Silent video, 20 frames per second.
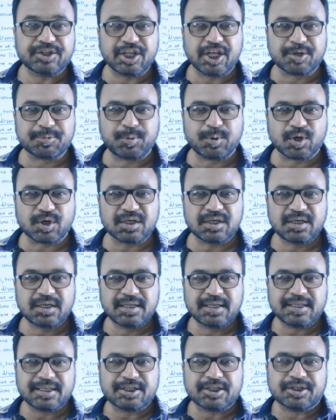
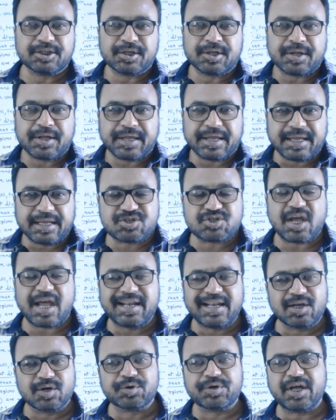Therefore, each
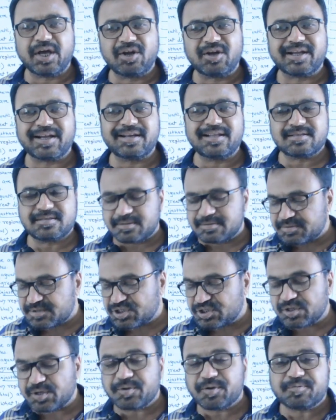and every
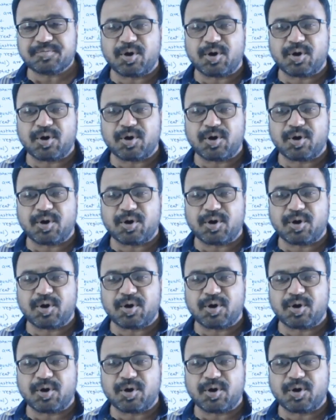organisms